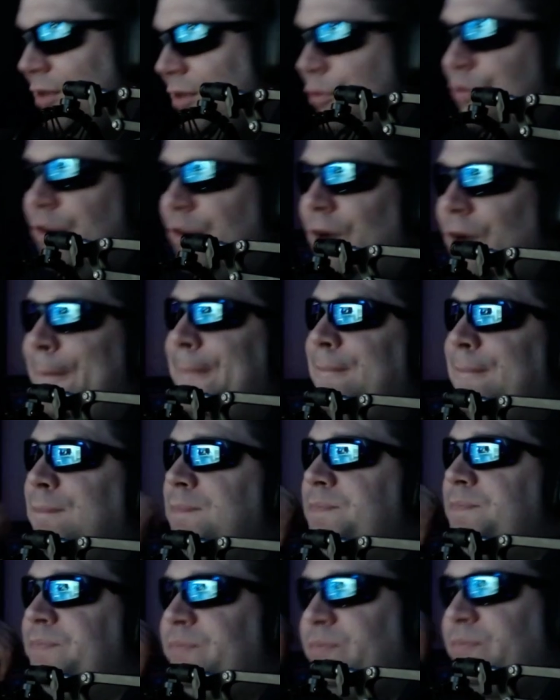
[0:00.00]
So
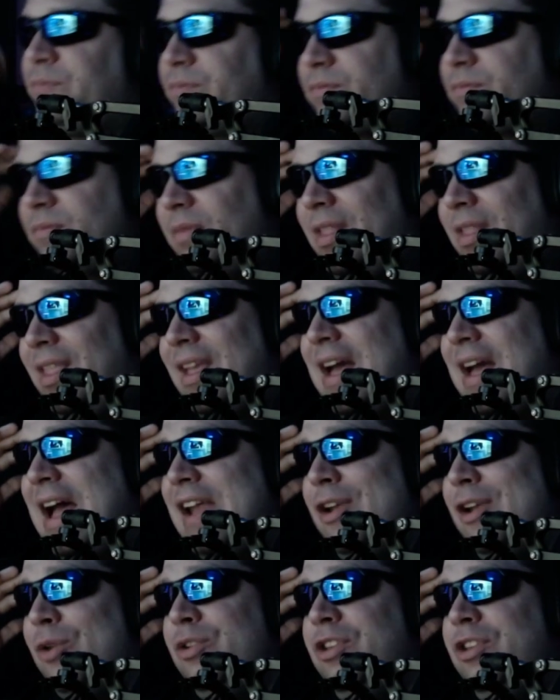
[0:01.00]

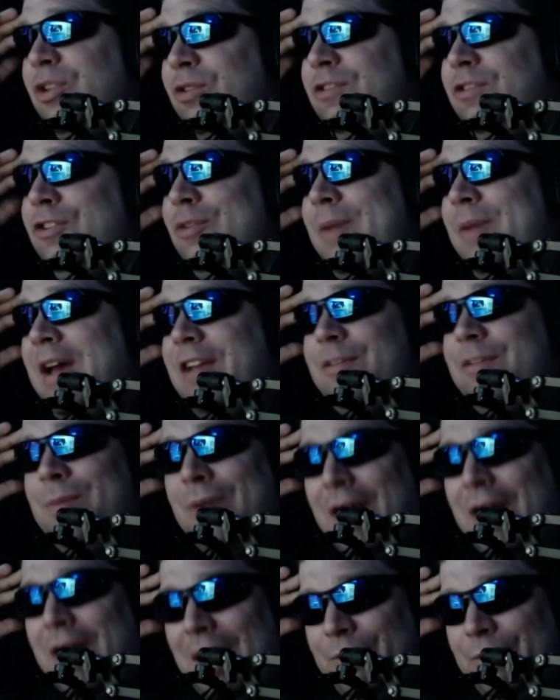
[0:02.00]
I know YouTube has
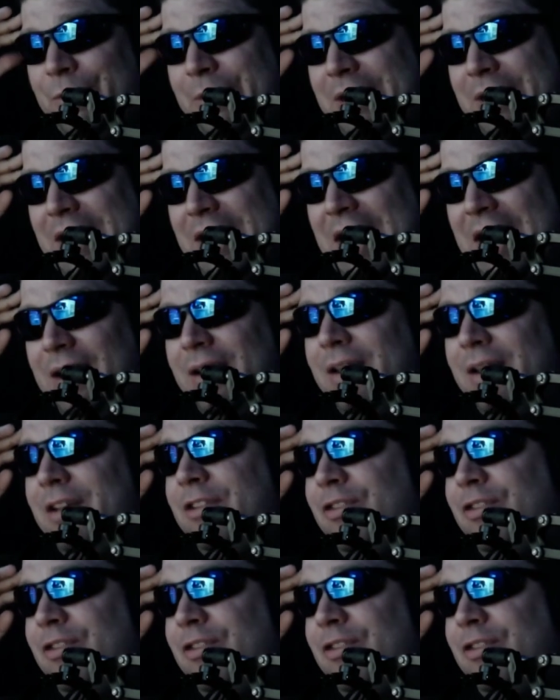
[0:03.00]
problems with that.